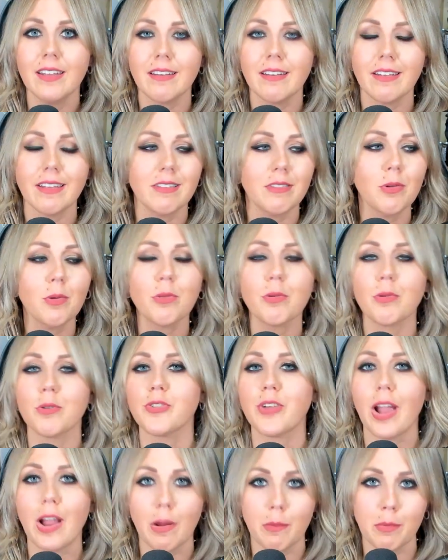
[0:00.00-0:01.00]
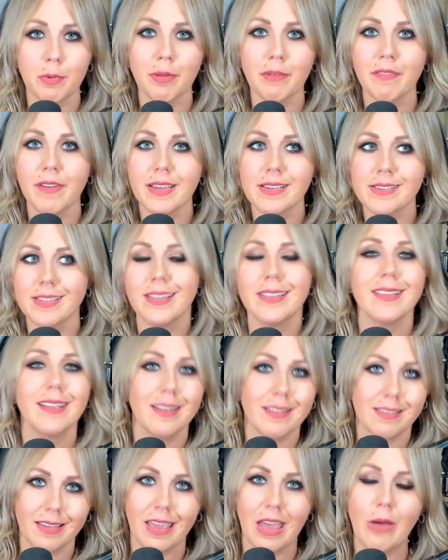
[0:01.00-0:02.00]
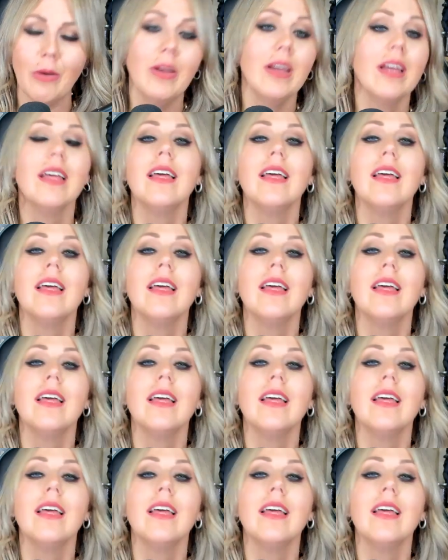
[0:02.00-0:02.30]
like don't throw Skyrim in my face. That doesn't count.